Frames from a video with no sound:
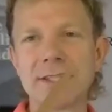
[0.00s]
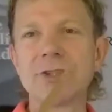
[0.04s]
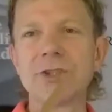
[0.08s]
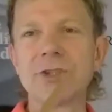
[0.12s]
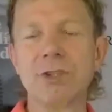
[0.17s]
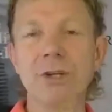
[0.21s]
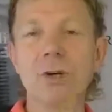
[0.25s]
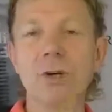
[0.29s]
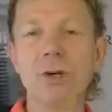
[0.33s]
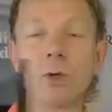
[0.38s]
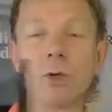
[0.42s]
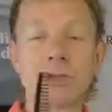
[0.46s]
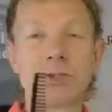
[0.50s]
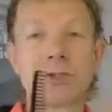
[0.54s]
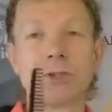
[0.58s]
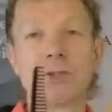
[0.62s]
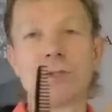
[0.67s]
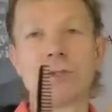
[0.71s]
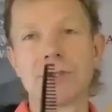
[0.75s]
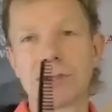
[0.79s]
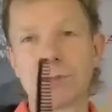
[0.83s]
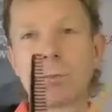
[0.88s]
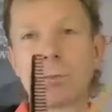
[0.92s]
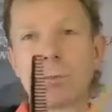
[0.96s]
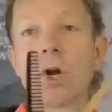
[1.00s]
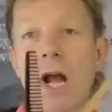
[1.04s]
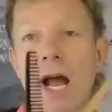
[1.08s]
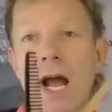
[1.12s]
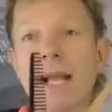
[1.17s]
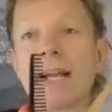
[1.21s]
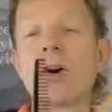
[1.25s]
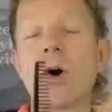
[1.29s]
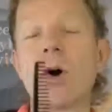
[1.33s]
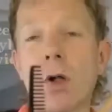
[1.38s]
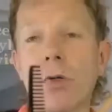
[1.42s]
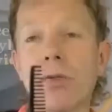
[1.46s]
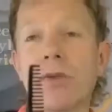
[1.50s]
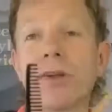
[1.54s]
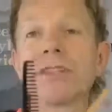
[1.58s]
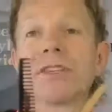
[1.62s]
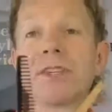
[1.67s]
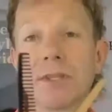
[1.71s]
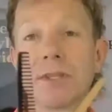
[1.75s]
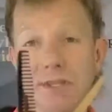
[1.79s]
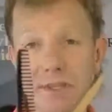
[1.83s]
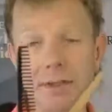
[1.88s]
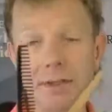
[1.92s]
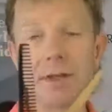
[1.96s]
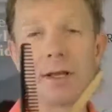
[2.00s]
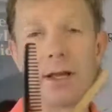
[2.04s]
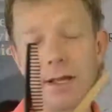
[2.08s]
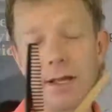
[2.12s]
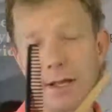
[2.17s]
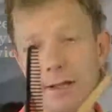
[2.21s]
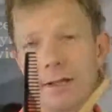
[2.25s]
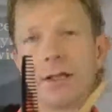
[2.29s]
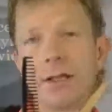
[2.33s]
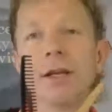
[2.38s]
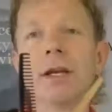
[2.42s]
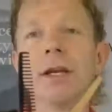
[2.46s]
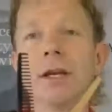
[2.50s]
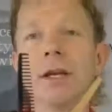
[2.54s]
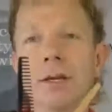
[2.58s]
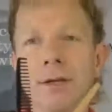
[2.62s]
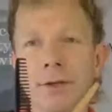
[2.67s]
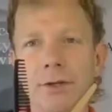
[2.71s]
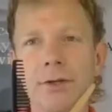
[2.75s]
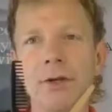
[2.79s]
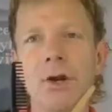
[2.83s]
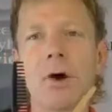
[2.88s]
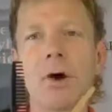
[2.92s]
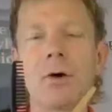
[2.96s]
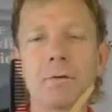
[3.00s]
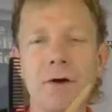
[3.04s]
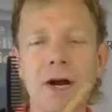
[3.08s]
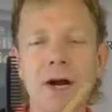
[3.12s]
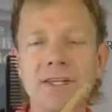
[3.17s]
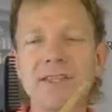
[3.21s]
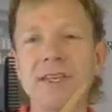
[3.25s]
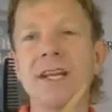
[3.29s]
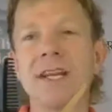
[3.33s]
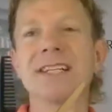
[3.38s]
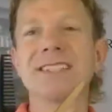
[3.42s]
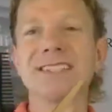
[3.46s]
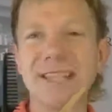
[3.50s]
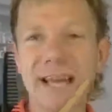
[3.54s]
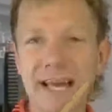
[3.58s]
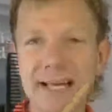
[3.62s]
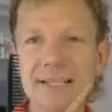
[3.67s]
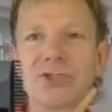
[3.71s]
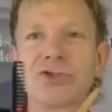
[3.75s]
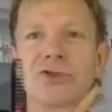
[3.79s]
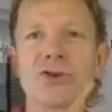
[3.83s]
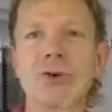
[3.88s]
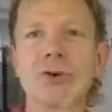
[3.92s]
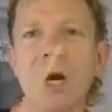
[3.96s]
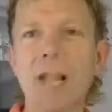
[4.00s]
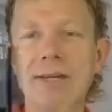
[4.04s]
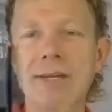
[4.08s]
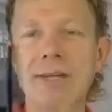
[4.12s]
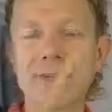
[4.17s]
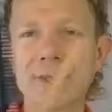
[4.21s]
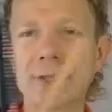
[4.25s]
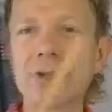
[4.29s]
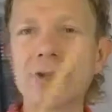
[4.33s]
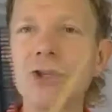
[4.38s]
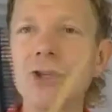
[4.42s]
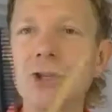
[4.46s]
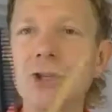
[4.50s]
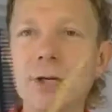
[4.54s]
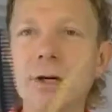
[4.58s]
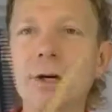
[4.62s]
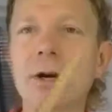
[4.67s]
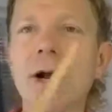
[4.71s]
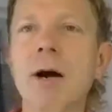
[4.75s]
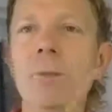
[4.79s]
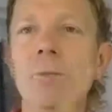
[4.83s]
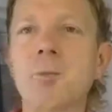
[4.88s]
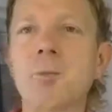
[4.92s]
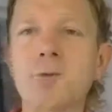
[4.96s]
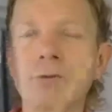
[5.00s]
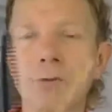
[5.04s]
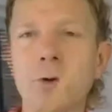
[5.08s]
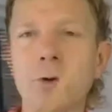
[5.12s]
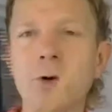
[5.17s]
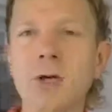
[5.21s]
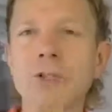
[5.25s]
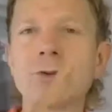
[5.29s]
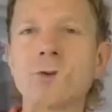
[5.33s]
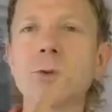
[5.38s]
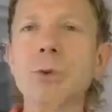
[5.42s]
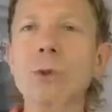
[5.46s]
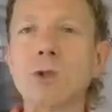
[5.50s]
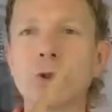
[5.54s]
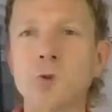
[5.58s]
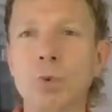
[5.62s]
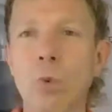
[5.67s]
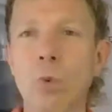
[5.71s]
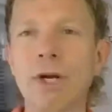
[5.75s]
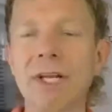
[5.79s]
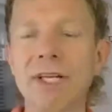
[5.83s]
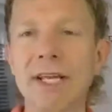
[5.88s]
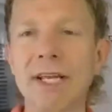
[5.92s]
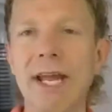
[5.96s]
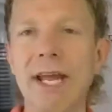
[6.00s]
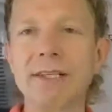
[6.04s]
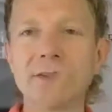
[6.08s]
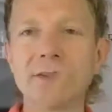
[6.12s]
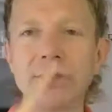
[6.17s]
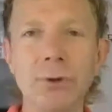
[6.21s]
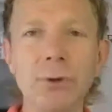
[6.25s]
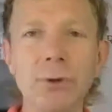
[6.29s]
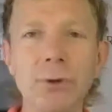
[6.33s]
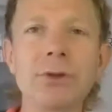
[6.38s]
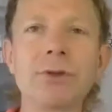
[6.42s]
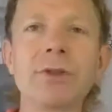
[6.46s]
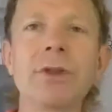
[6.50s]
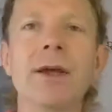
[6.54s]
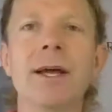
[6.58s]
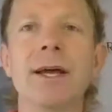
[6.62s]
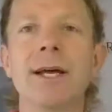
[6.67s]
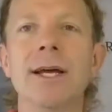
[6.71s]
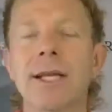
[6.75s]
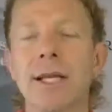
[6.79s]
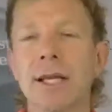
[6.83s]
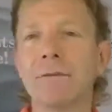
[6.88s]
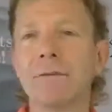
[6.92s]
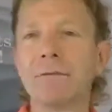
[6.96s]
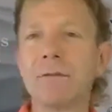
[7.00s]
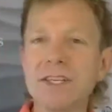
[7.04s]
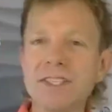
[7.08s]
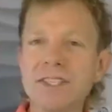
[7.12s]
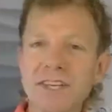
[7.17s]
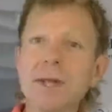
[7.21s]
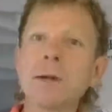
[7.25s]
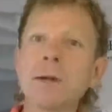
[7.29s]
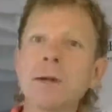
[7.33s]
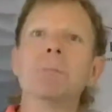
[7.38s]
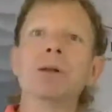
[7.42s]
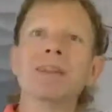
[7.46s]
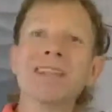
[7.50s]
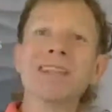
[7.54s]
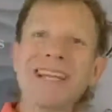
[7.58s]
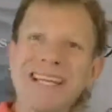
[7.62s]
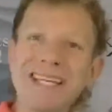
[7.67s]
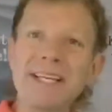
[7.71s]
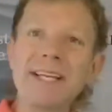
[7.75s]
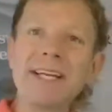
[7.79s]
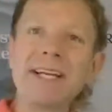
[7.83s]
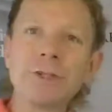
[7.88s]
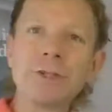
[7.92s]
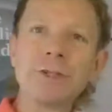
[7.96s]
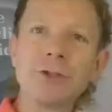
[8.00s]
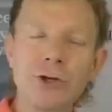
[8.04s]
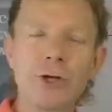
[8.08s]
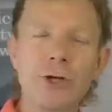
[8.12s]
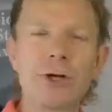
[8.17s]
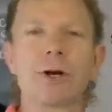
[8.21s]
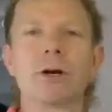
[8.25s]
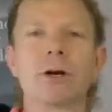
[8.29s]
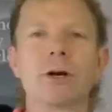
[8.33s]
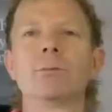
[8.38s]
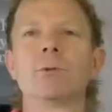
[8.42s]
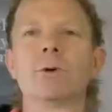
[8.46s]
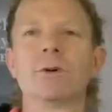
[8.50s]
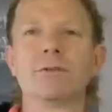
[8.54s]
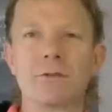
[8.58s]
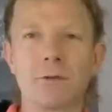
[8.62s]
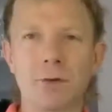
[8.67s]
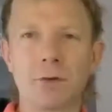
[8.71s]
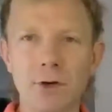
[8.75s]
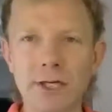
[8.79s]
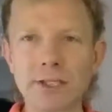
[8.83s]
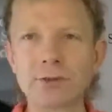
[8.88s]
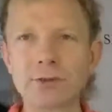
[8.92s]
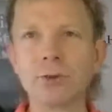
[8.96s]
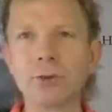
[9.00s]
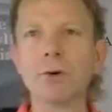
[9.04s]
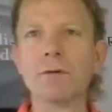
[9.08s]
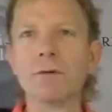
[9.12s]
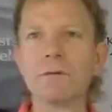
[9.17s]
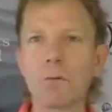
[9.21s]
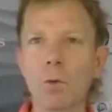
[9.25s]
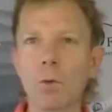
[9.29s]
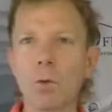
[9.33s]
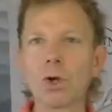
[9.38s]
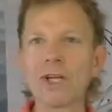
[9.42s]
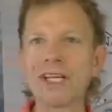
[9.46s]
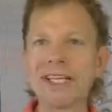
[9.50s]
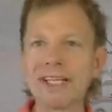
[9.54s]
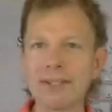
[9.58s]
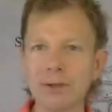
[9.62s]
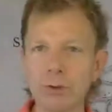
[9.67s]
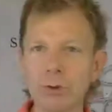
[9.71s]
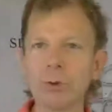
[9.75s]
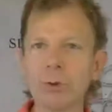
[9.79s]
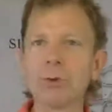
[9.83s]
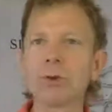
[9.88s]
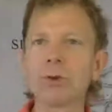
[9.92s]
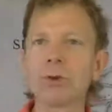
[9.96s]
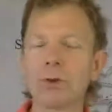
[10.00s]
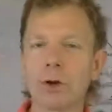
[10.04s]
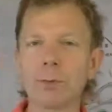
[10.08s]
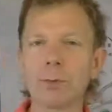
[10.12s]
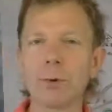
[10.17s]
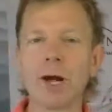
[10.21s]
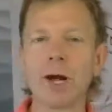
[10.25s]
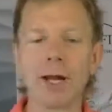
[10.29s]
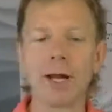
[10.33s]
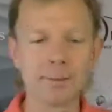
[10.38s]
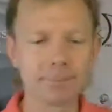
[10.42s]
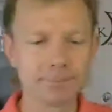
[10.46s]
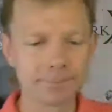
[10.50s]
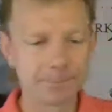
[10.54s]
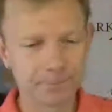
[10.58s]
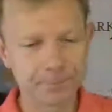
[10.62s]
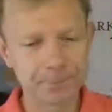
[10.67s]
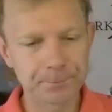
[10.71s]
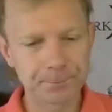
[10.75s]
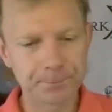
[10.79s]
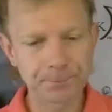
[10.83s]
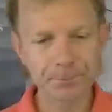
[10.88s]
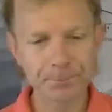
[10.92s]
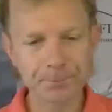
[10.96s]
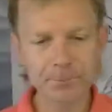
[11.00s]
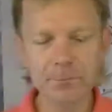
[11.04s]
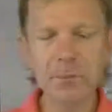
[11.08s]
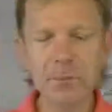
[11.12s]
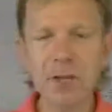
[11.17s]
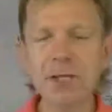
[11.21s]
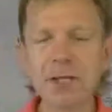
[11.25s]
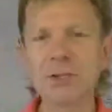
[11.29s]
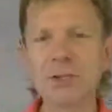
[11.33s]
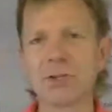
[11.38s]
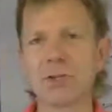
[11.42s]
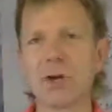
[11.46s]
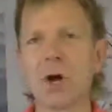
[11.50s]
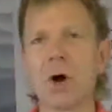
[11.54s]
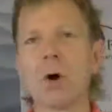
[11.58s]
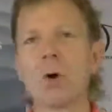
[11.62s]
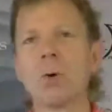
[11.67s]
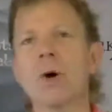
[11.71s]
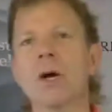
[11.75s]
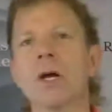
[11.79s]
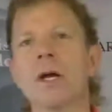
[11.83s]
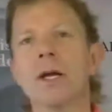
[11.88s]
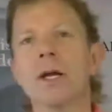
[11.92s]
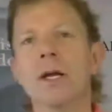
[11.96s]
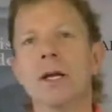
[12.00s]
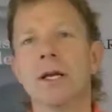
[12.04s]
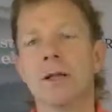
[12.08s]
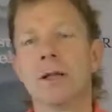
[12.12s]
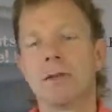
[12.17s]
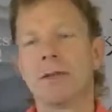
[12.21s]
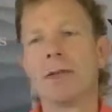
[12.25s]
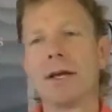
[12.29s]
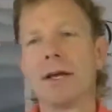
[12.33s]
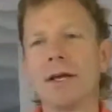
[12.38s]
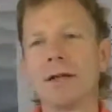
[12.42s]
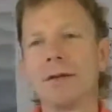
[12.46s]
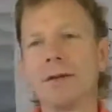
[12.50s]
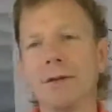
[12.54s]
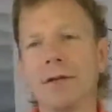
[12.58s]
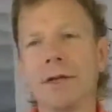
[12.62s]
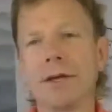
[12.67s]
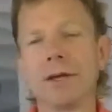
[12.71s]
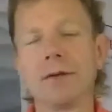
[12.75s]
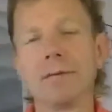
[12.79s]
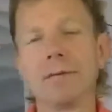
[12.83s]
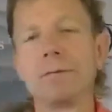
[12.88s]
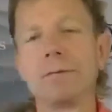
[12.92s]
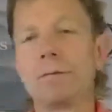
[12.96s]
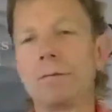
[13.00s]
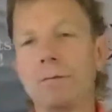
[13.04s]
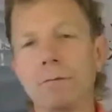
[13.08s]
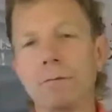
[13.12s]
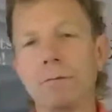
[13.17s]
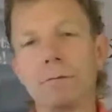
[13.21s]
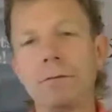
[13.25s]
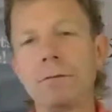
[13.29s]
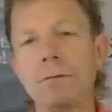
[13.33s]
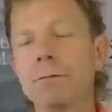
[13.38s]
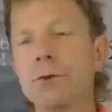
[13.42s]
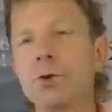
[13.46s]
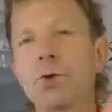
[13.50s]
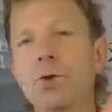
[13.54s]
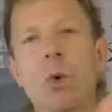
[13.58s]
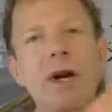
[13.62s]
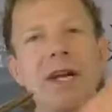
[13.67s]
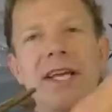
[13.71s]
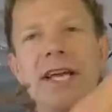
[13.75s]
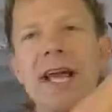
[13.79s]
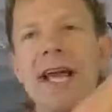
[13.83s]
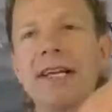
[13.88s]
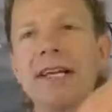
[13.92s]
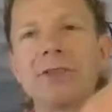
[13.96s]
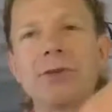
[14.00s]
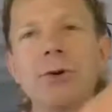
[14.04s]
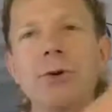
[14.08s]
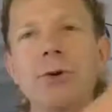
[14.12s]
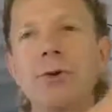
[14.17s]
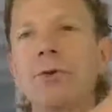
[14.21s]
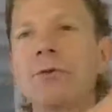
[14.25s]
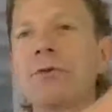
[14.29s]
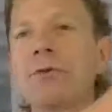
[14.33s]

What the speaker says: shear, which is what I call this, you know, if I said a texturizing shear, I'm referring to a 28 tooth. If I said a blending shear, I'm referring to a 40 tooth. All right. So the 28 tooth,